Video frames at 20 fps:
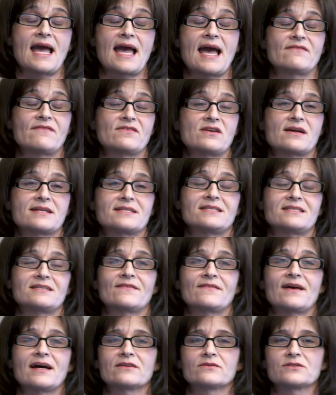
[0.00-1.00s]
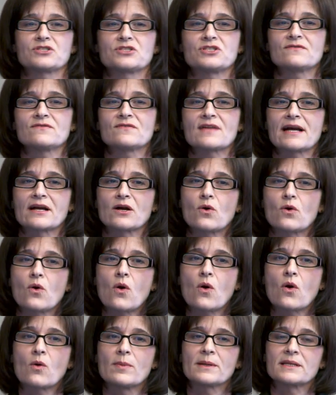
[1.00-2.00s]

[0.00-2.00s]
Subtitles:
have an idea of how to achieve that goal,